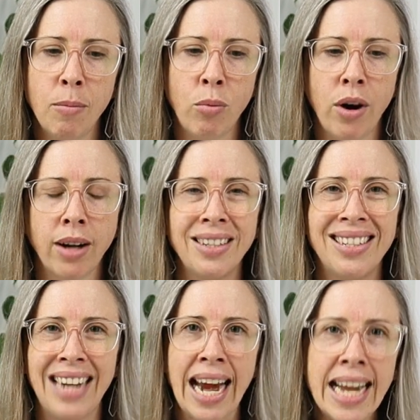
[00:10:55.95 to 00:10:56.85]
product
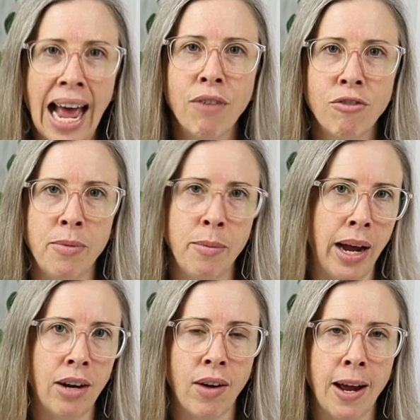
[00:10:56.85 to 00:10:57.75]
stand out from the
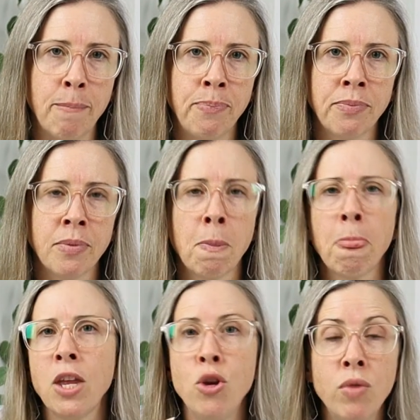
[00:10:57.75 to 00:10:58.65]
background.
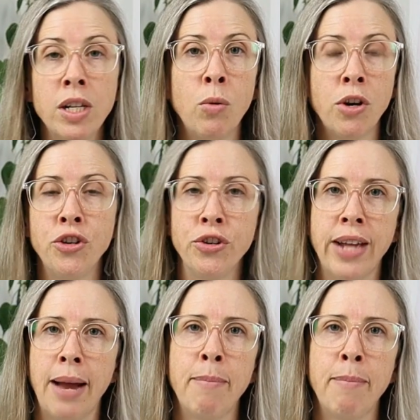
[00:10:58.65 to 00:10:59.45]
You really want to do that.